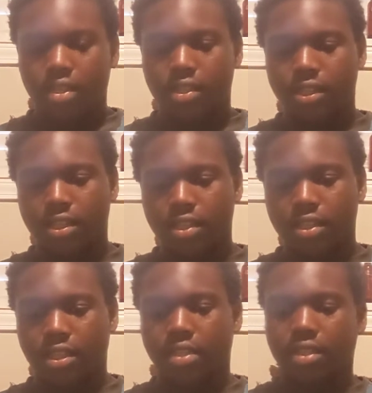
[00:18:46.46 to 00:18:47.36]
let's get
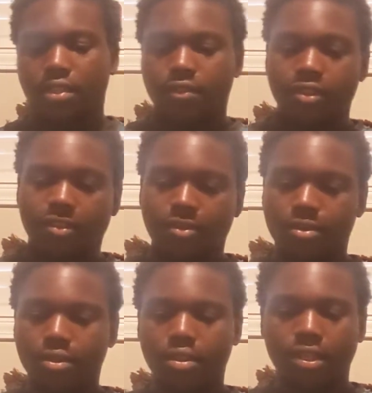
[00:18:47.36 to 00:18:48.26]
this in Isaiah
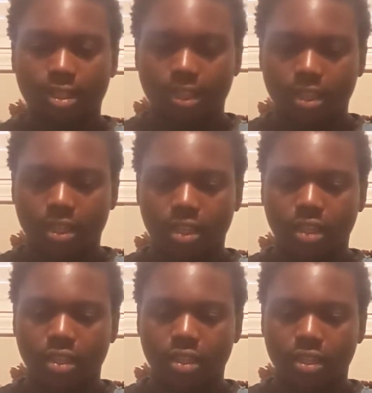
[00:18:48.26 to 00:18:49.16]
54:16.
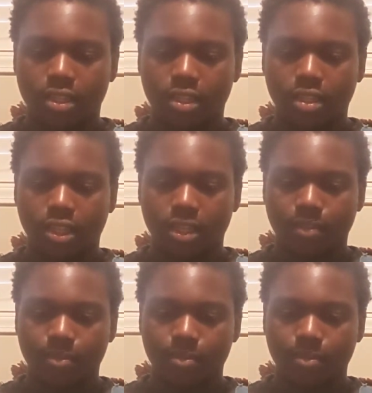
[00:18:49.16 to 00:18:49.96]
Let's get that.